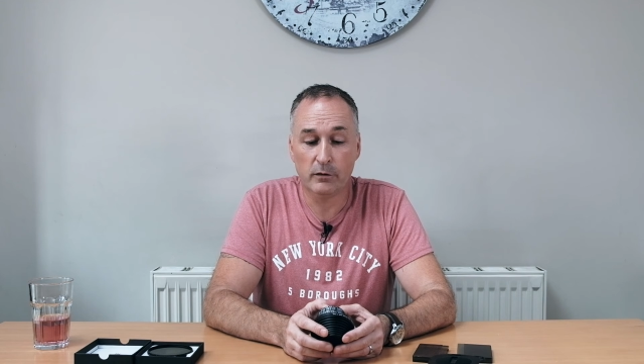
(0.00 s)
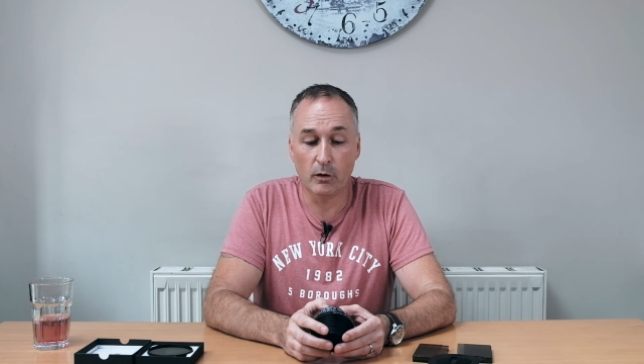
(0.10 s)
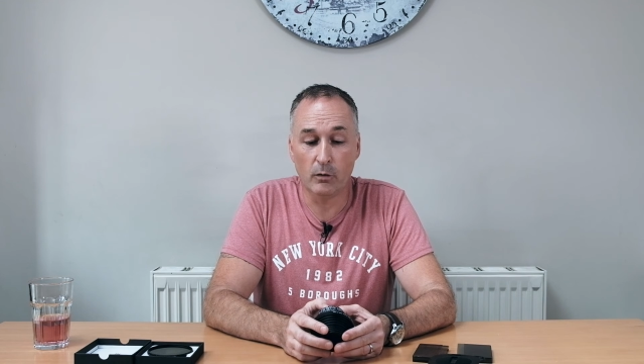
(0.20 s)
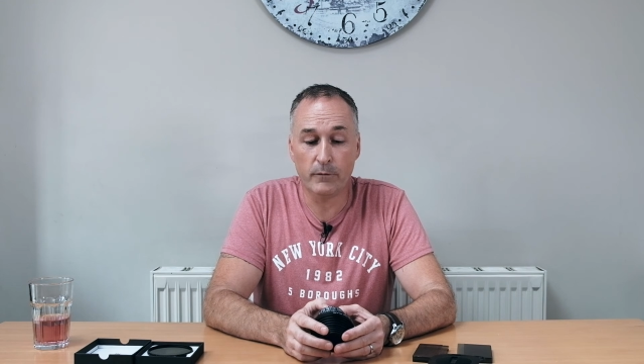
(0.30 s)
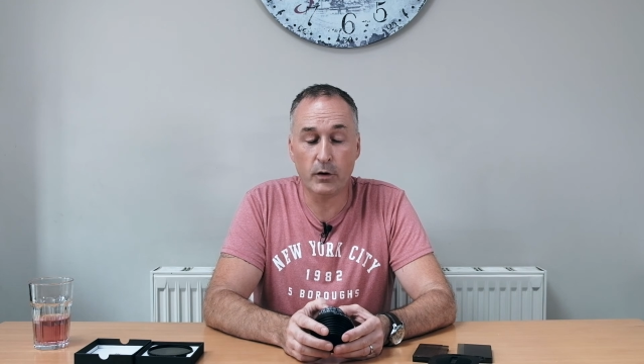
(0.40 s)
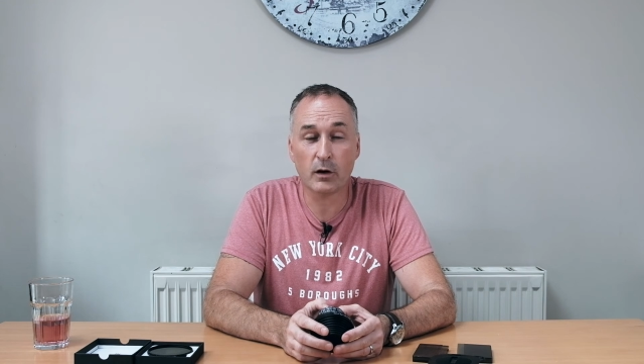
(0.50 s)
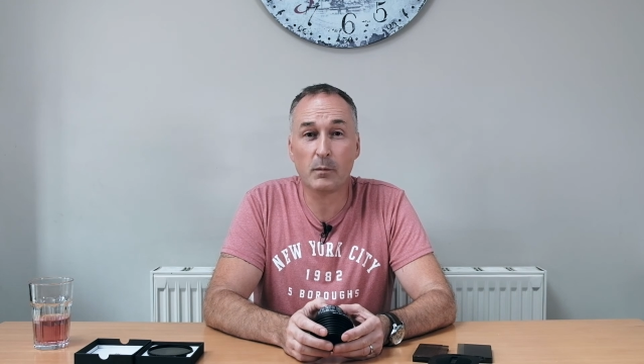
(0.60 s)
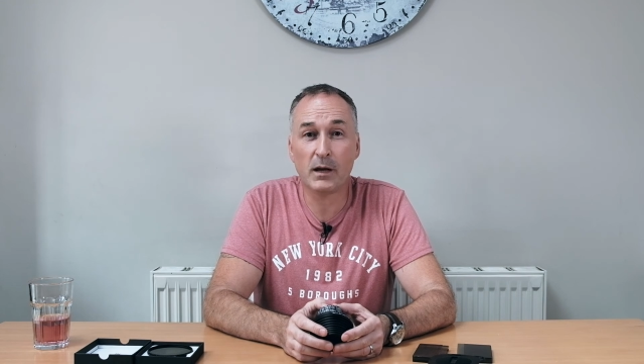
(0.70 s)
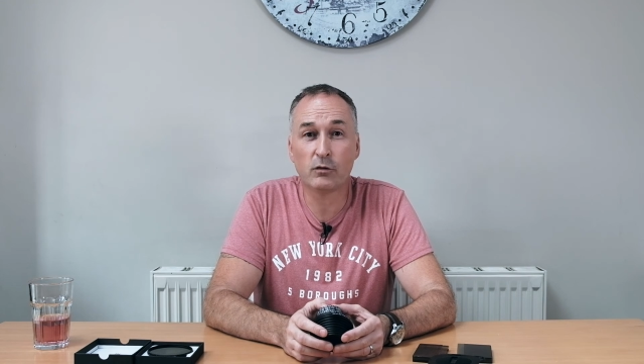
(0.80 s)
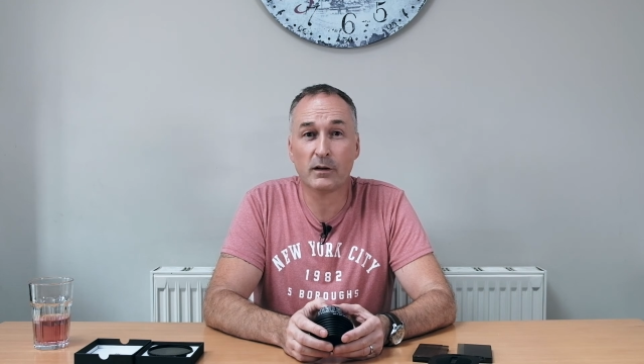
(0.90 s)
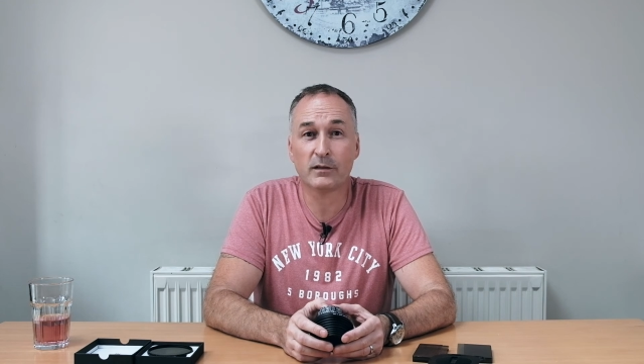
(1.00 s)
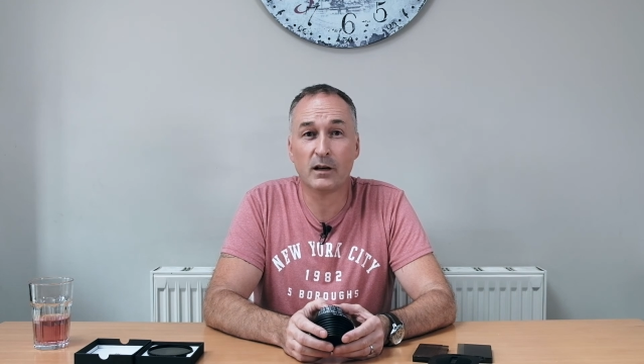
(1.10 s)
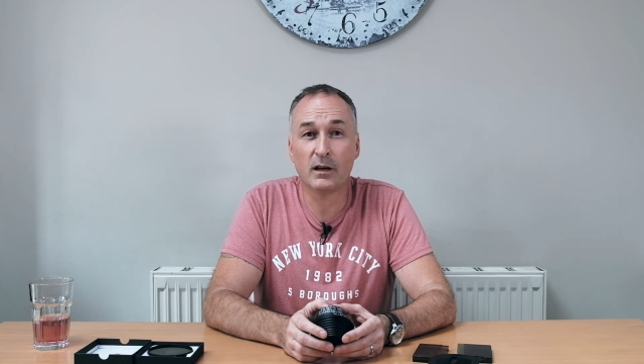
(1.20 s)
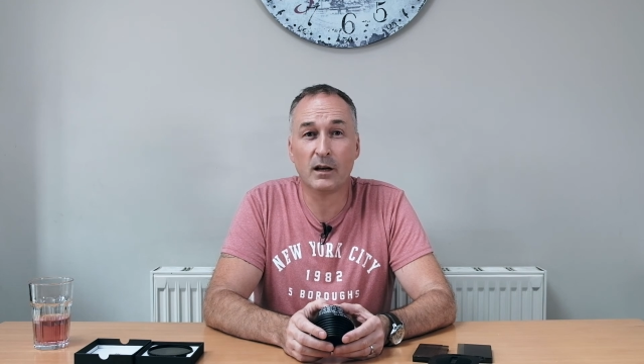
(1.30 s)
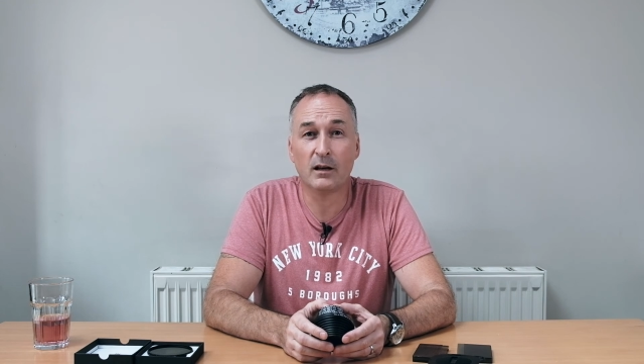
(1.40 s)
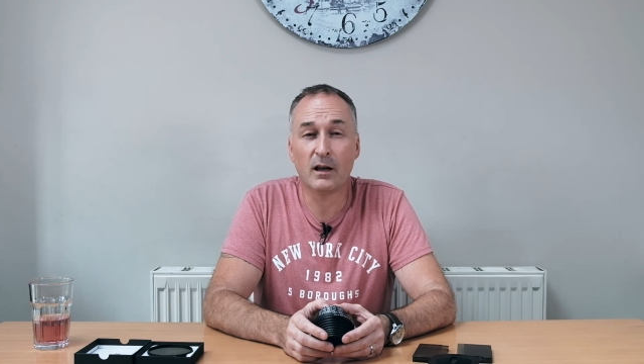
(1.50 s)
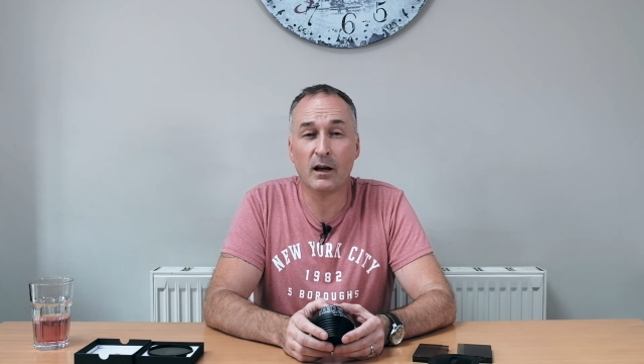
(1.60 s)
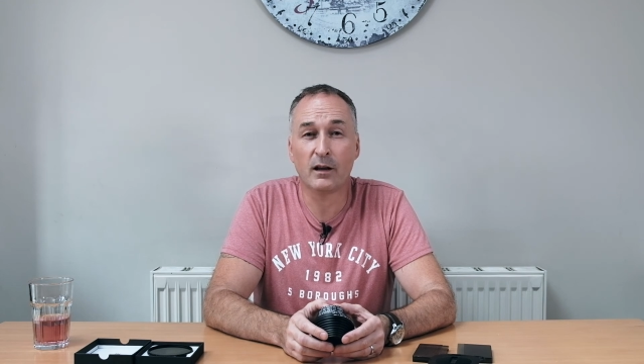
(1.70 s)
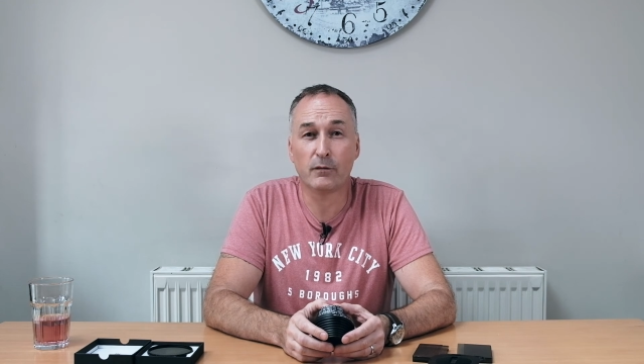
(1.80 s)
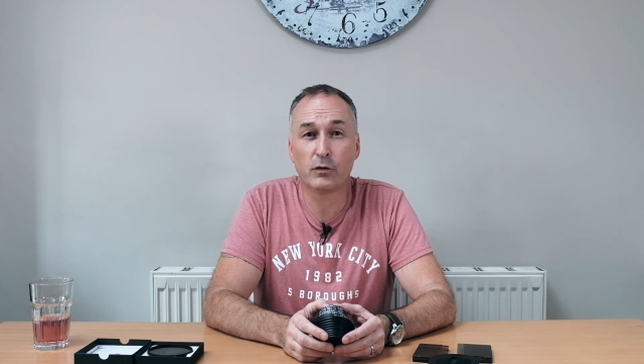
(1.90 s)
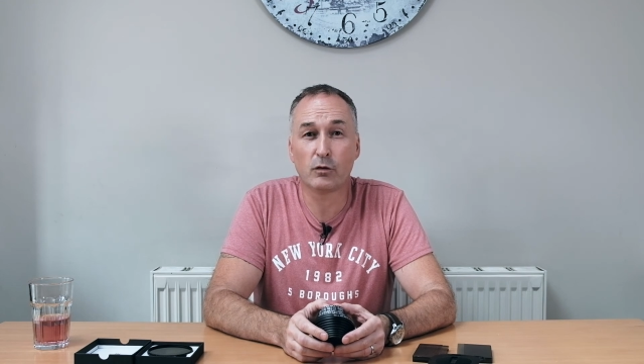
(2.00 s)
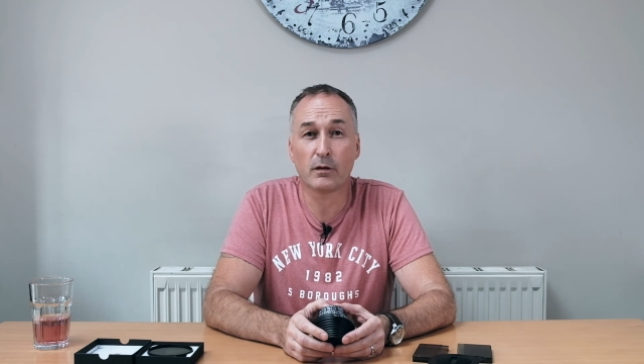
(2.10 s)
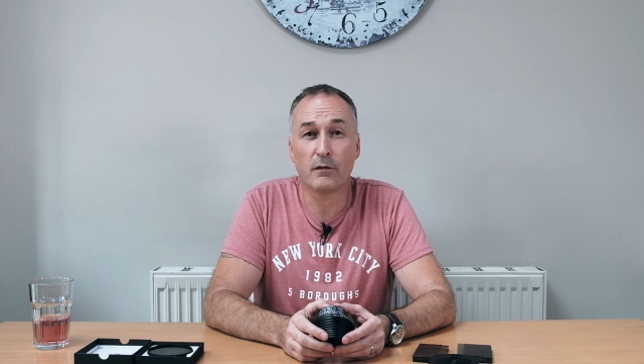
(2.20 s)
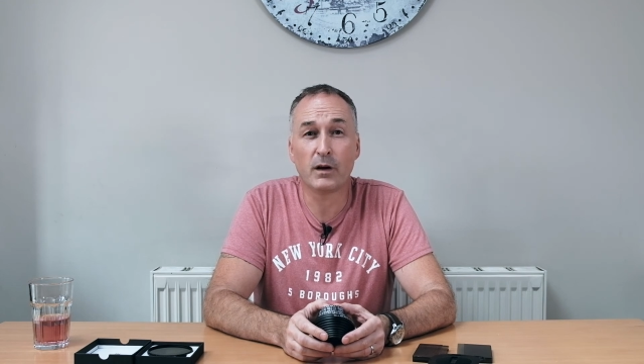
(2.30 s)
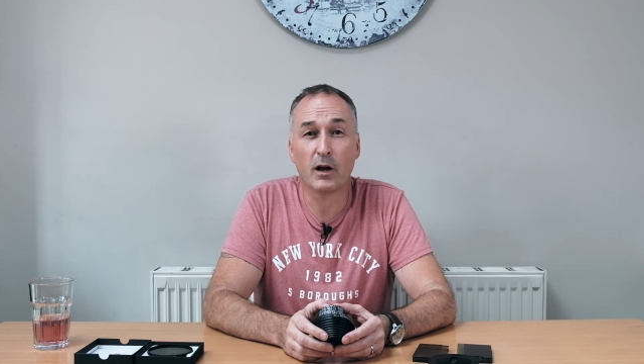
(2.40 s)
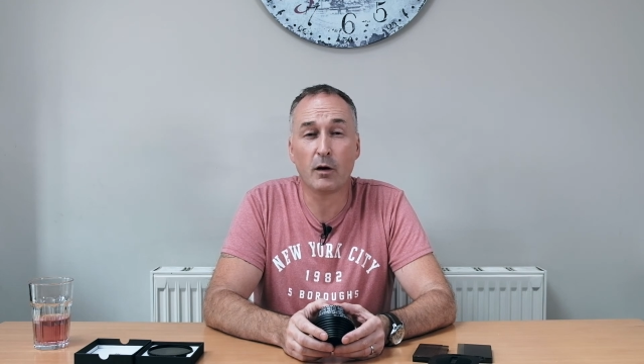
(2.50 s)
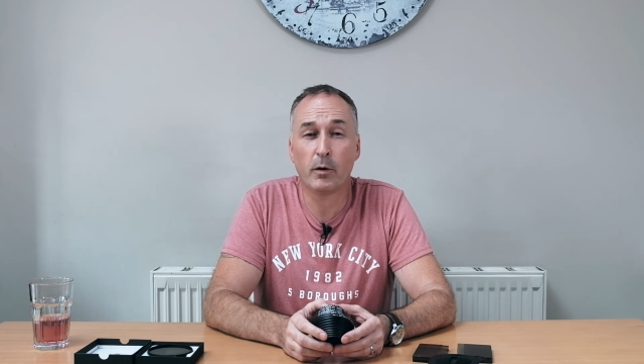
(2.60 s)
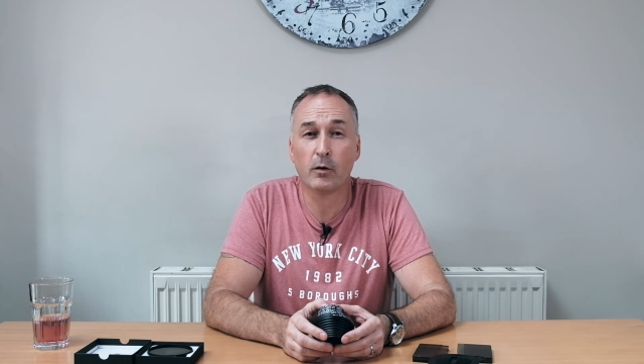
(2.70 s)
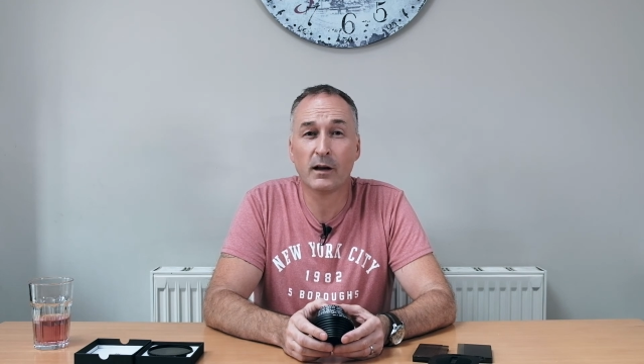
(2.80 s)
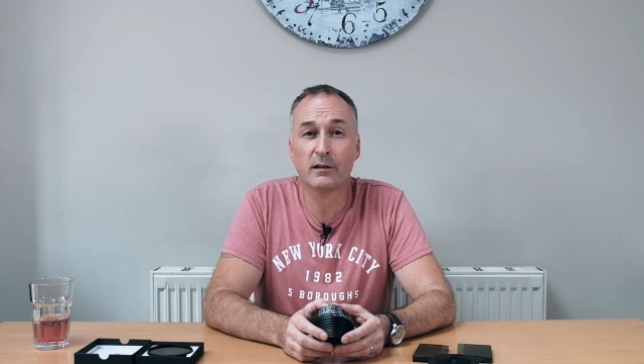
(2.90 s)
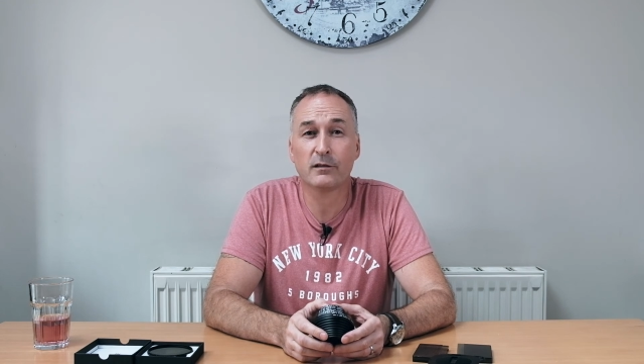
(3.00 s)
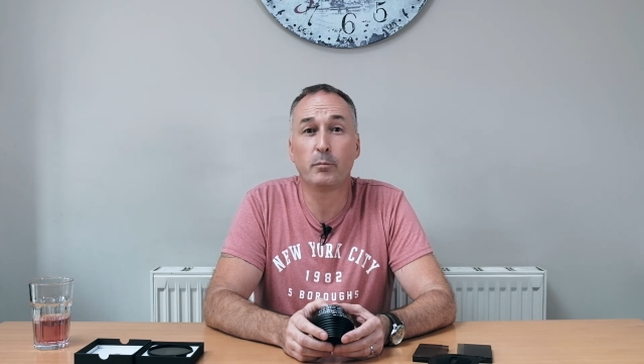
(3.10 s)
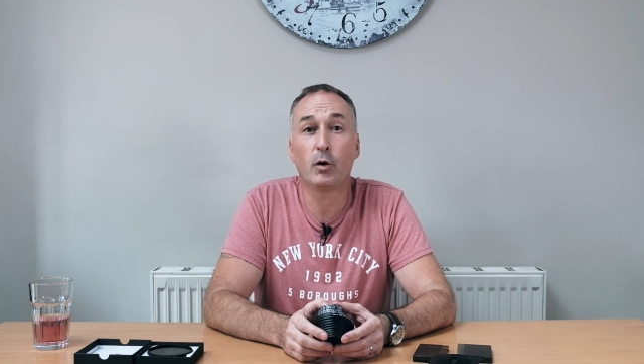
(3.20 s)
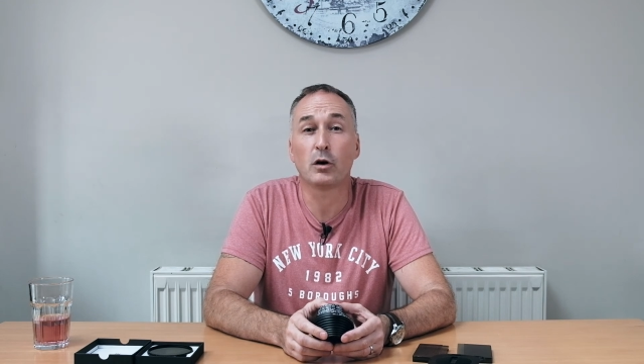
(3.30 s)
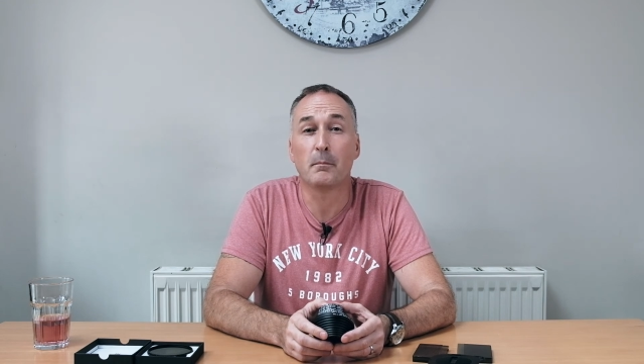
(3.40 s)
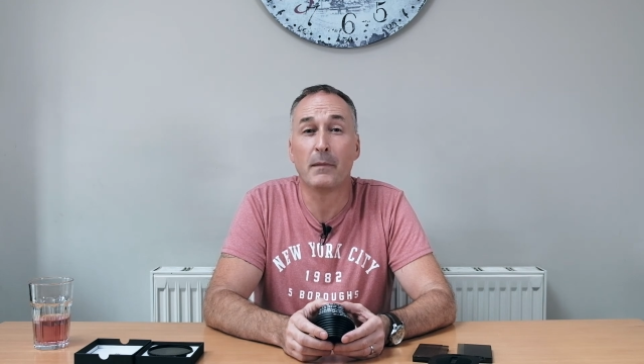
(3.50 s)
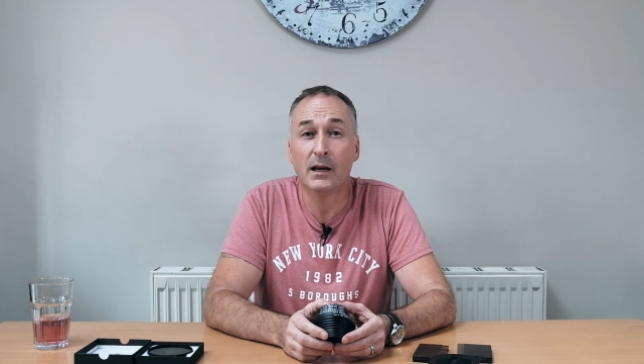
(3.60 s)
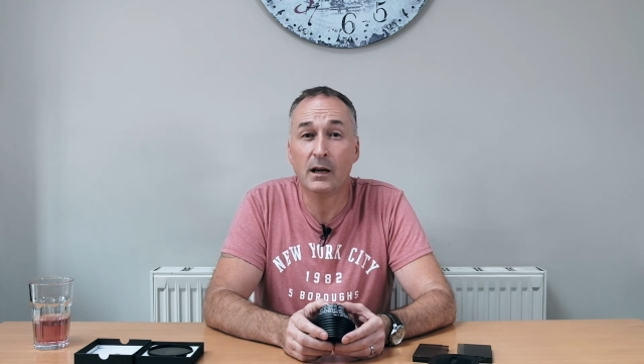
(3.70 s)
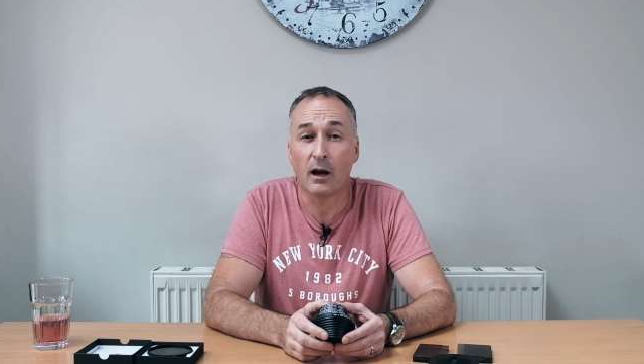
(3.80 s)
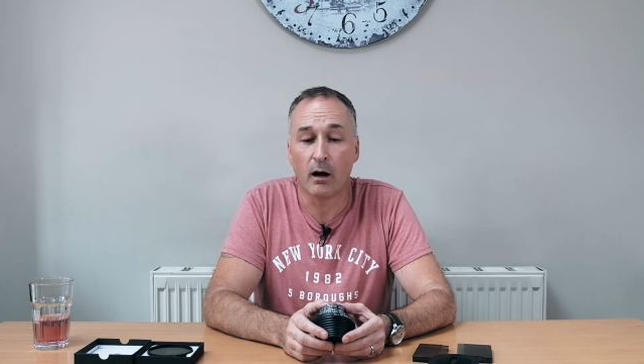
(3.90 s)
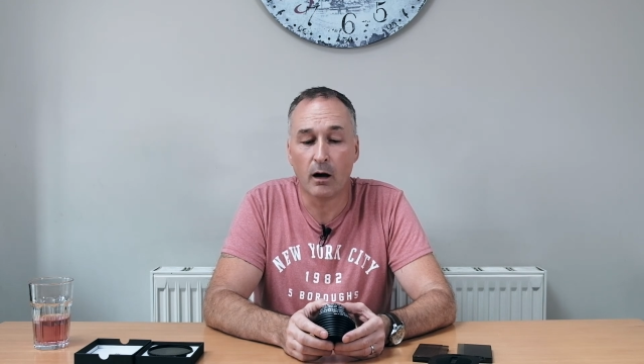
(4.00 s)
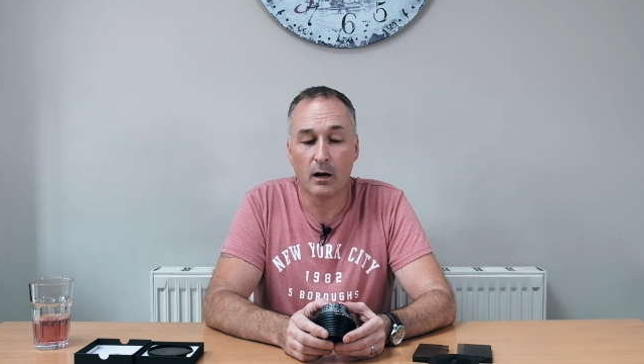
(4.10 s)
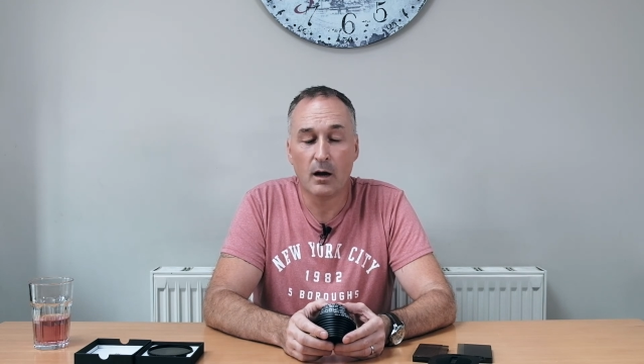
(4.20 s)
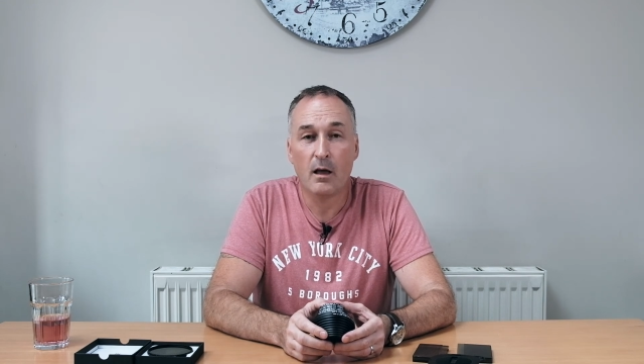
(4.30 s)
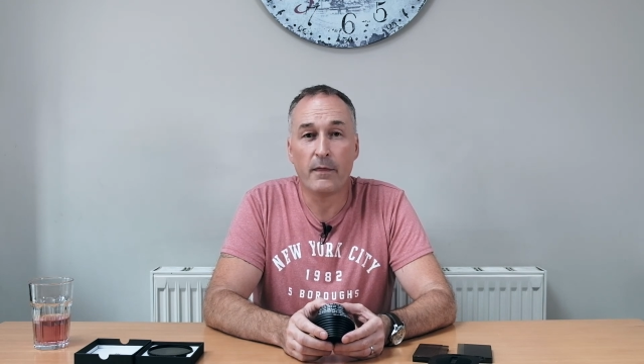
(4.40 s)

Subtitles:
So if you're going to be interested in the photography and video podcast of PODLAMANIA,